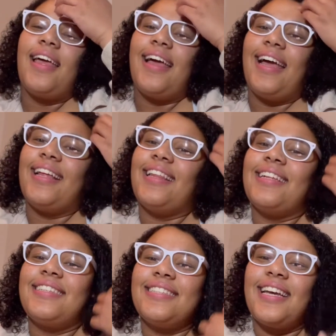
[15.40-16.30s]
And
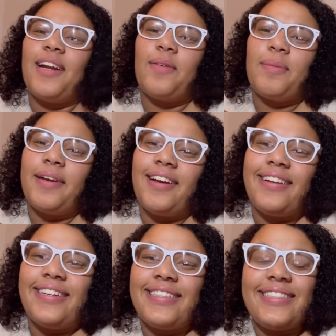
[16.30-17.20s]
that's the side I want to be on,
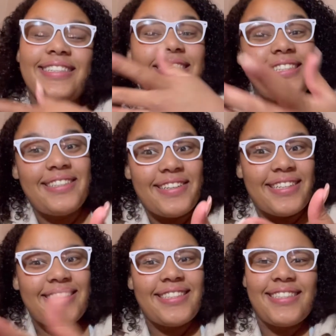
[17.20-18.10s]
is the
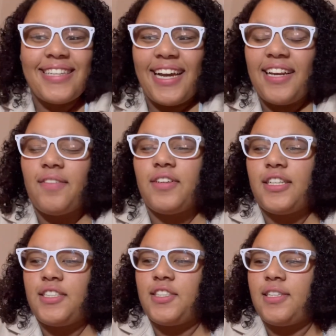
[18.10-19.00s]
singleness side of
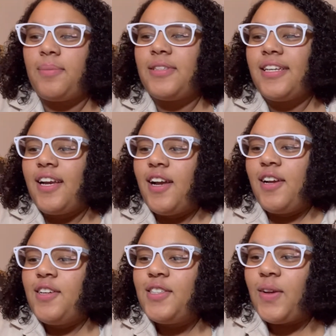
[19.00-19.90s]
relationships.
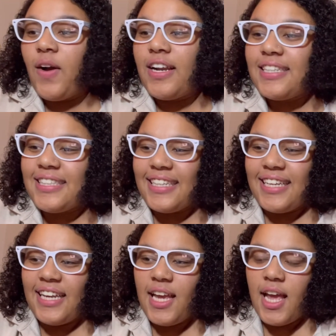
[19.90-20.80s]
So
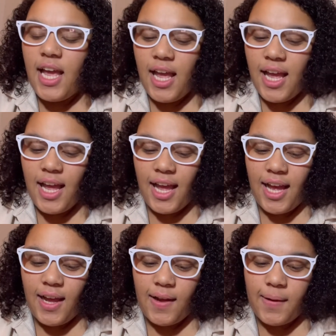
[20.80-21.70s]
honestly,
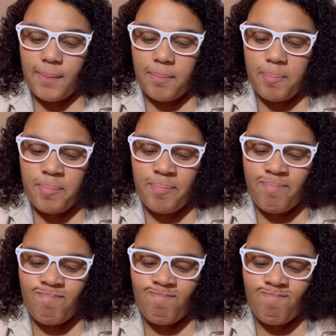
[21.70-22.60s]
I've
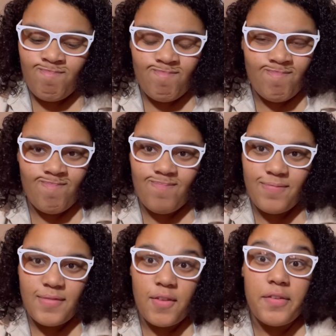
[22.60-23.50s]

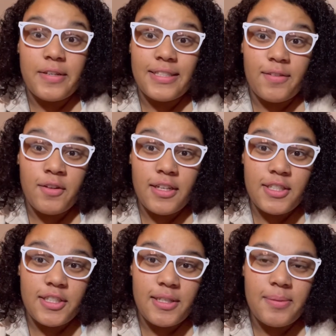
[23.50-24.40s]
always loved
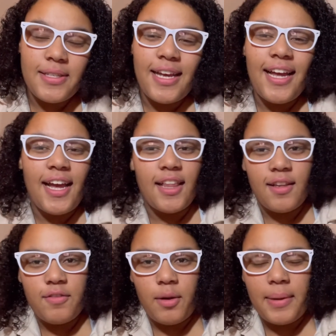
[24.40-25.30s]
relationships. I
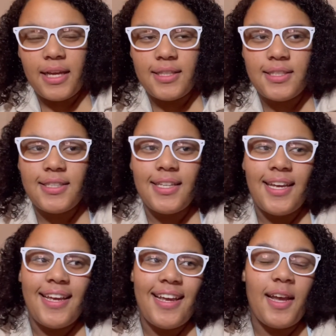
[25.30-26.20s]
love romance.
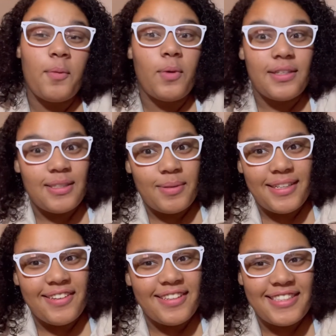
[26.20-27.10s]
I want to be
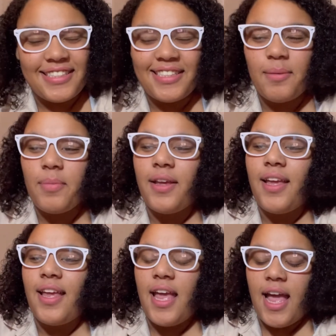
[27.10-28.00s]
in a relationship.
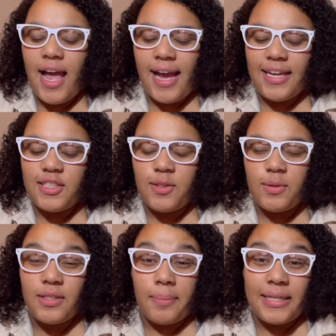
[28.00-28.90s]
I just know
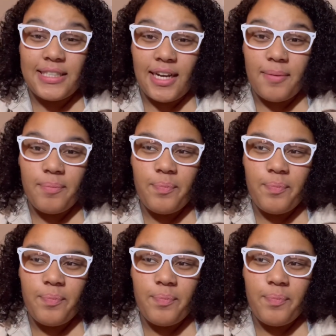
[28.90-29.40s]
it's not my time.